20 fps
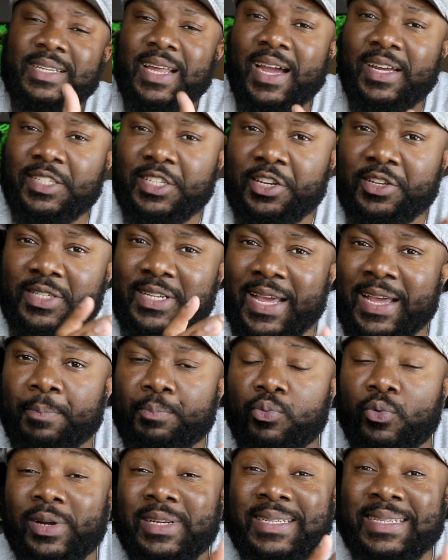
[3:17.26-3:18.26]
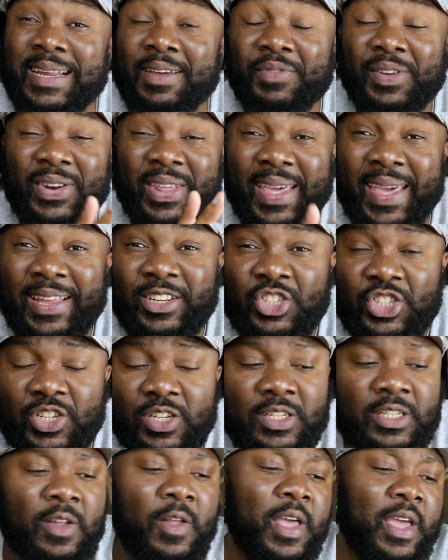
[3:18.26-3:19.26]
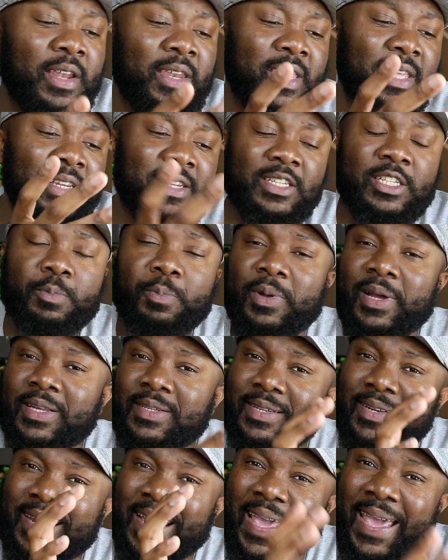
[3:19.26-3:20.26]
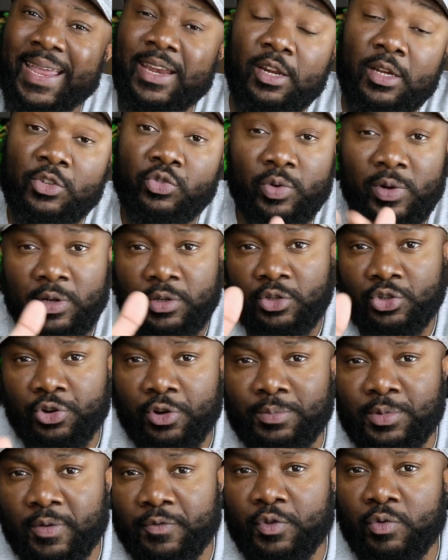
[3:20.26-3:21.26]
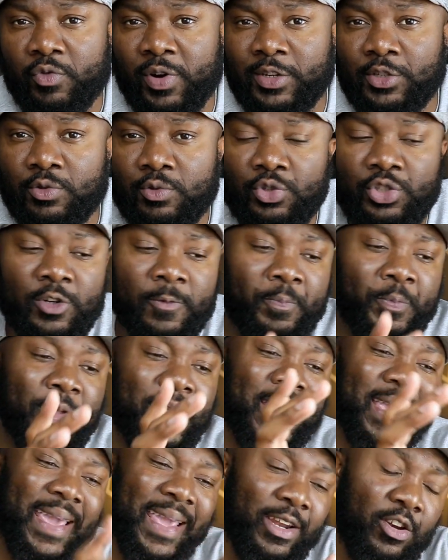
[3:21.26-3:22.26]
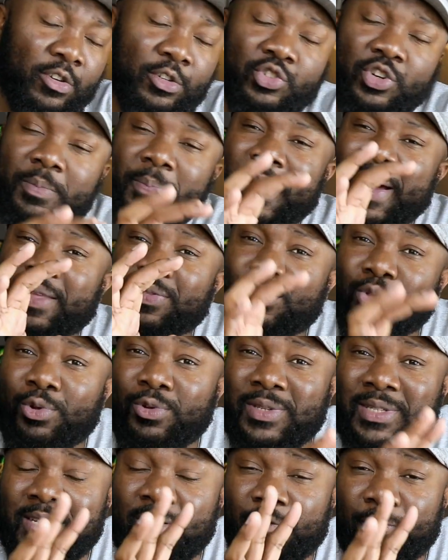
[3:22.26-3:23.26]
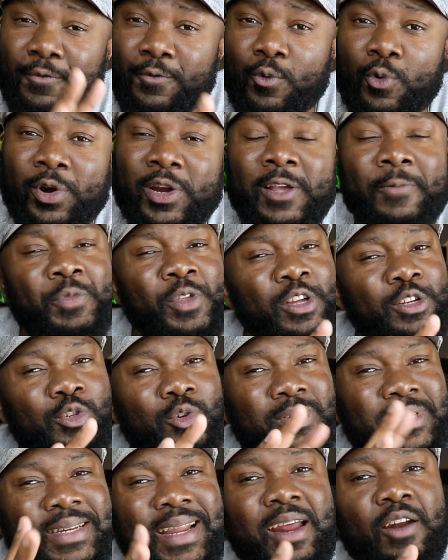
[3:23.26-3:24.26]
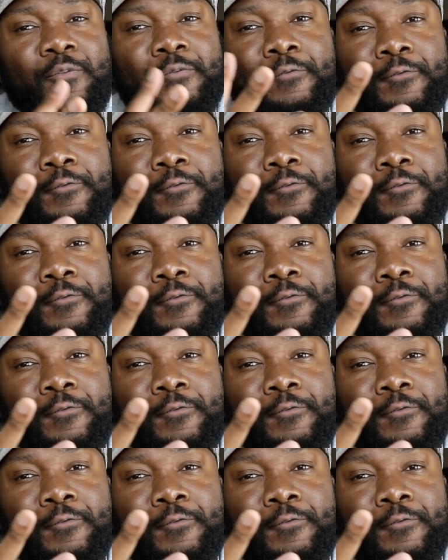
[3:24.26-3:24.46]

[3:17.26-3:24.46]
size here is 8.7 inches. The display is an 800, well, in terms of the resolution, 800 by 1340. So it's not a